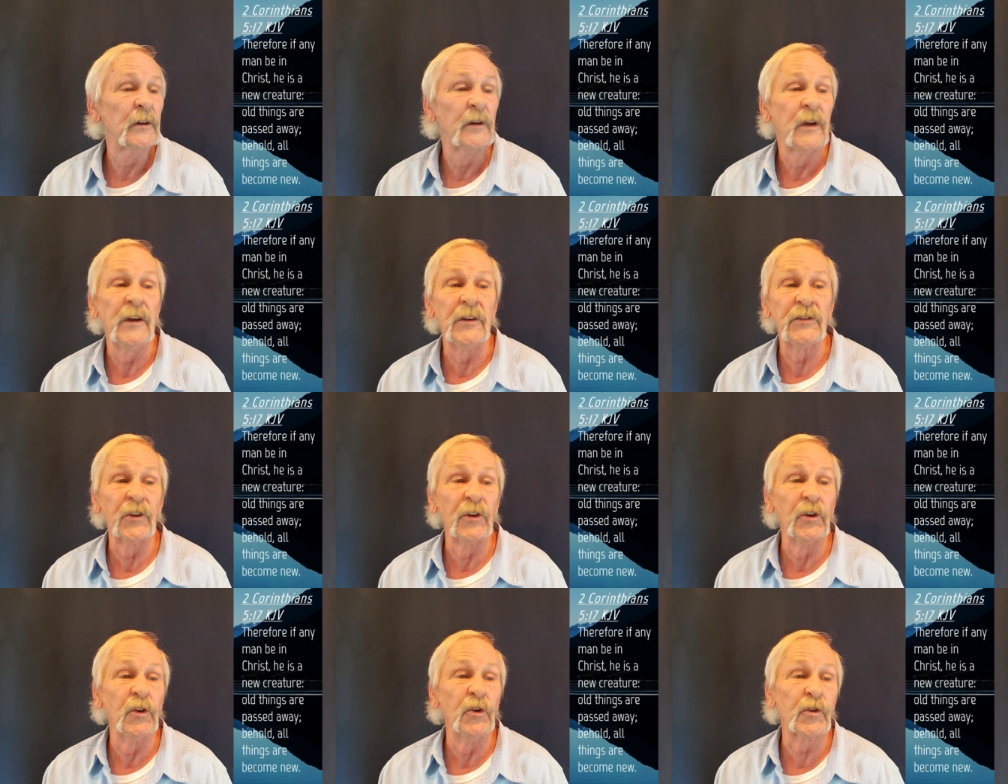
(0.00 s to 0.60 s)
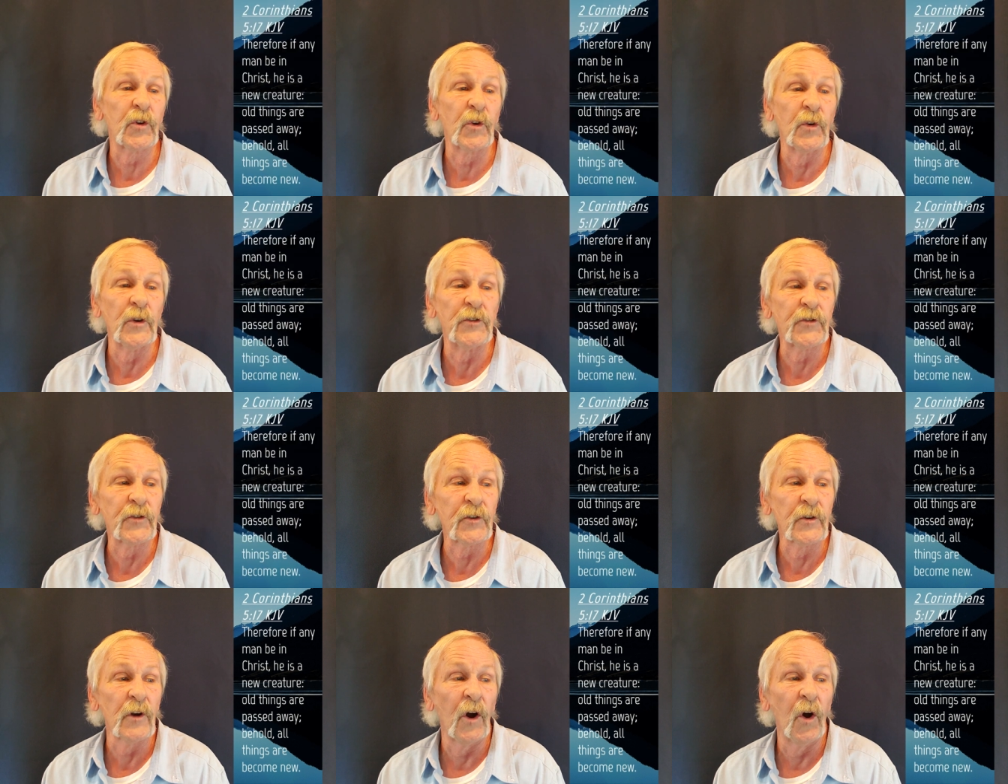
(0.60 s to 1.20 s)
he's a new
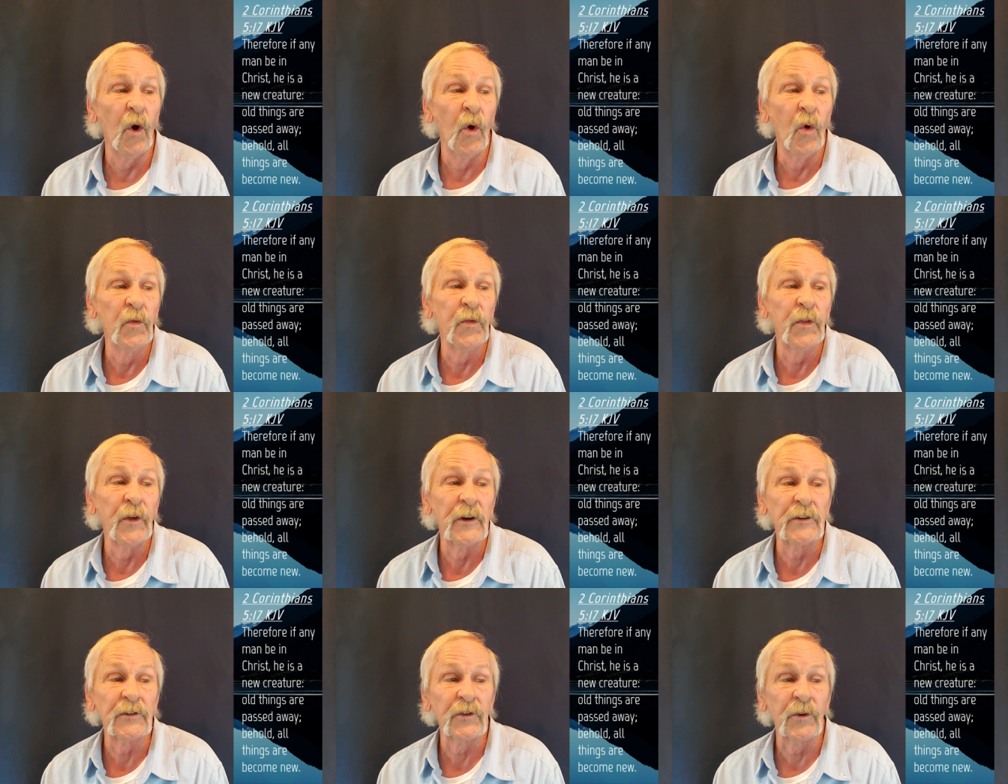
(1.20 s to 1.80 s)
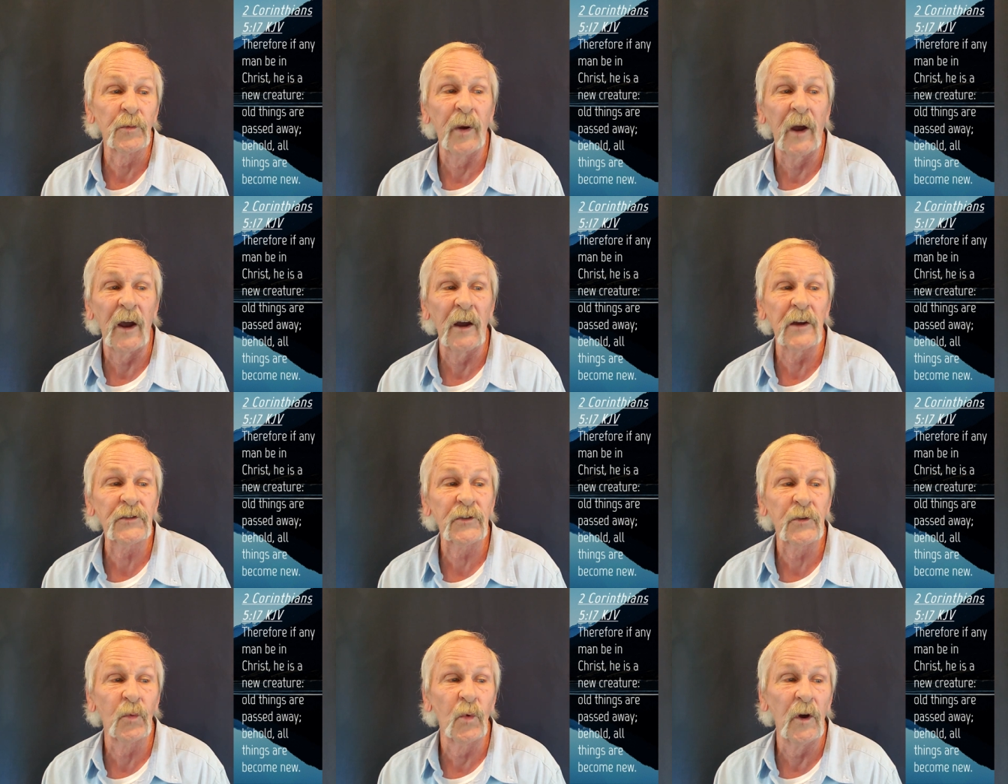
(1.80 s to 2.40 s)
creature. Old things are
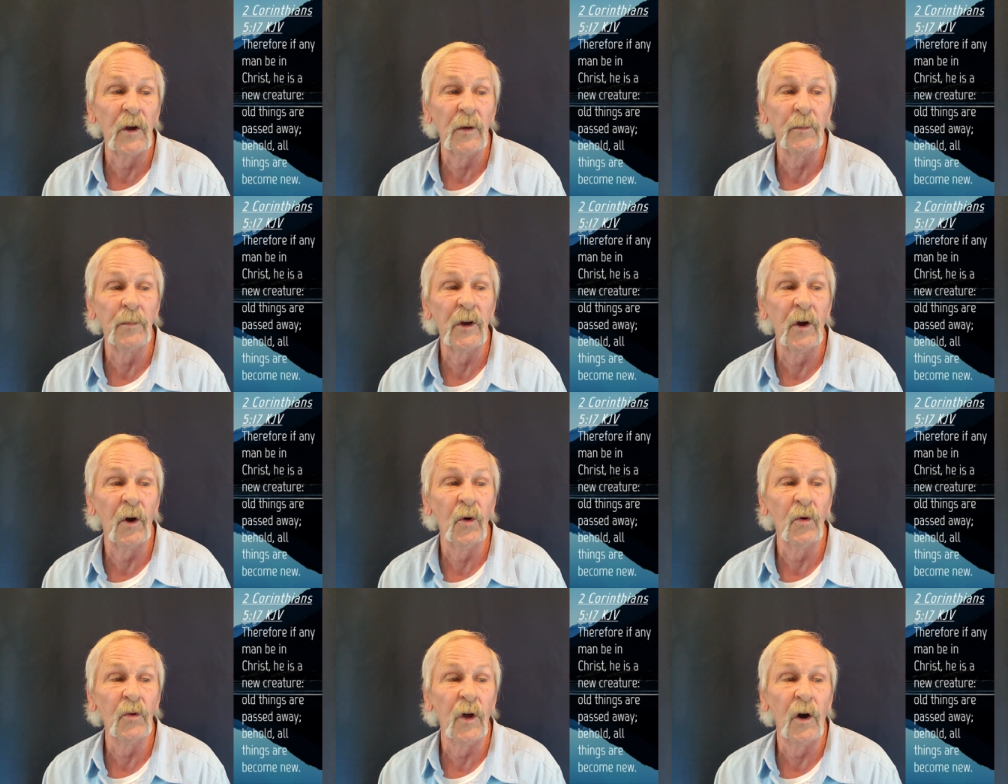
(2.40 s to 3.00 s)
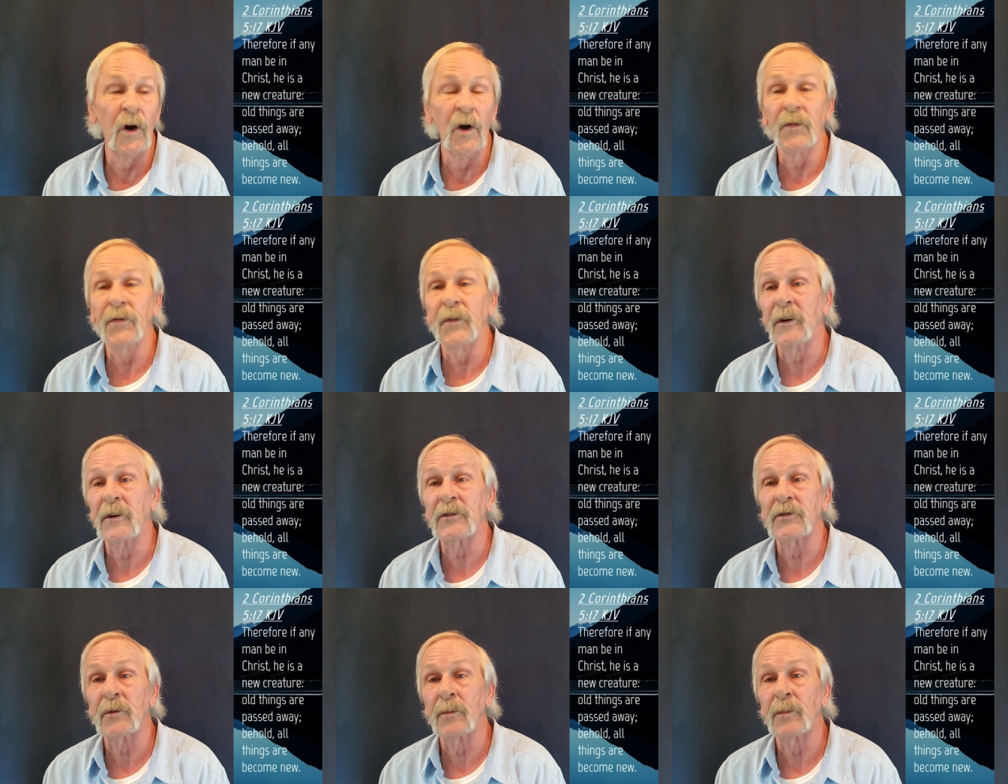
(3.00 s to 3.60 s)
passed away. Behold, all
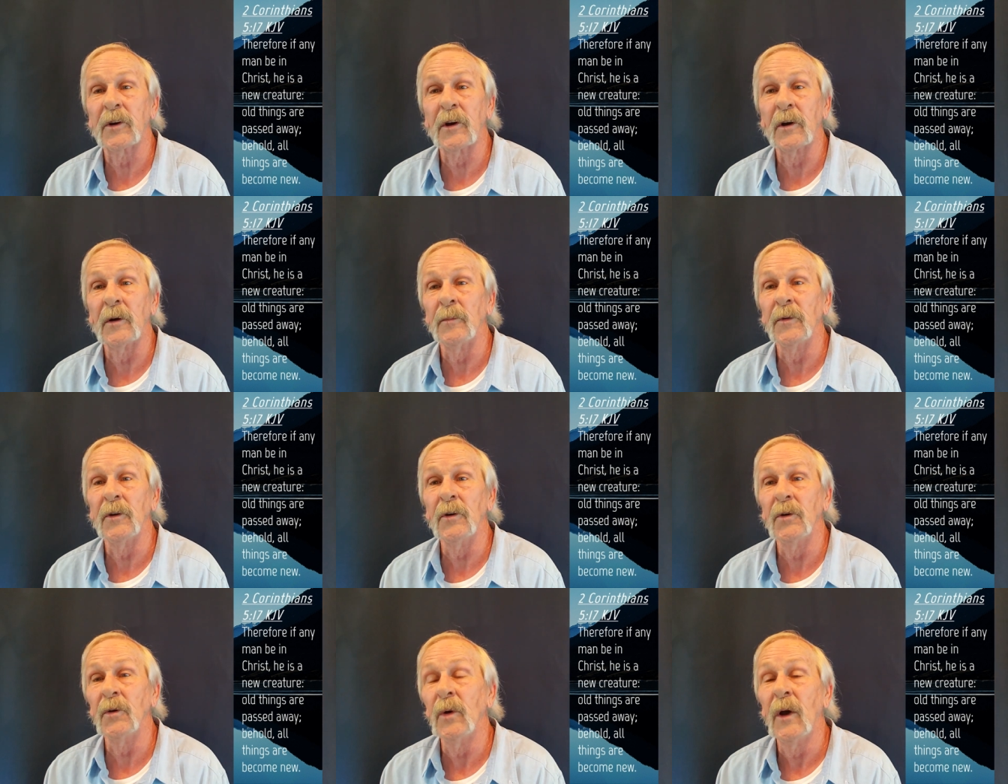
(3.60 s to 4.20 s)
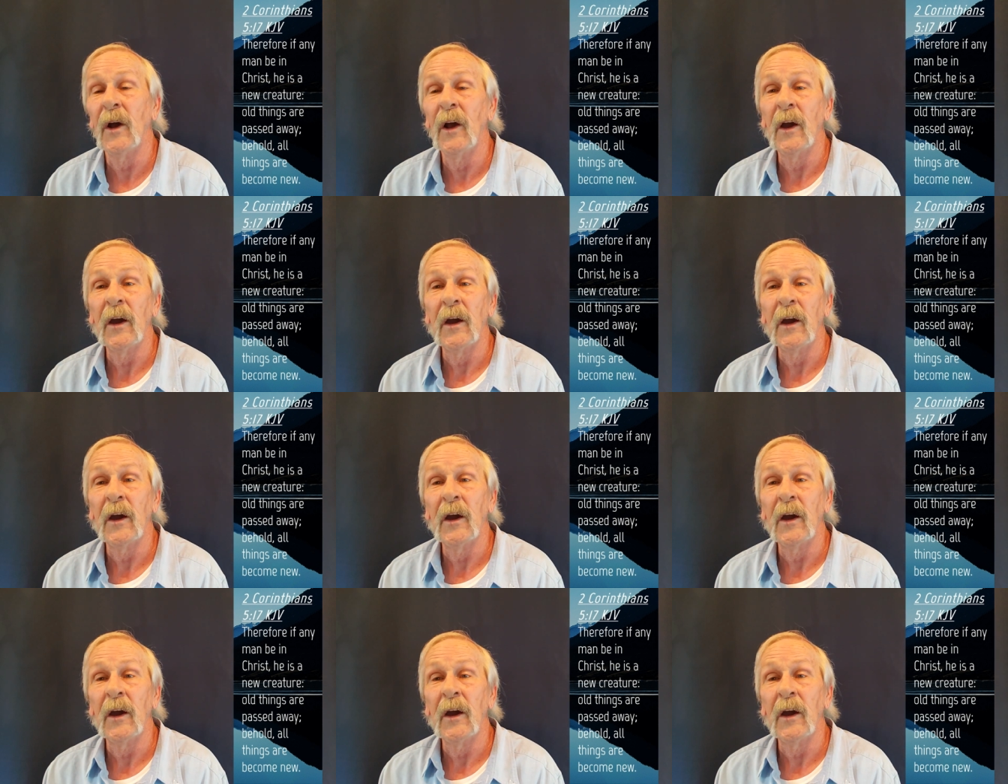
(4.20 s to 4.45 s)
things are become new.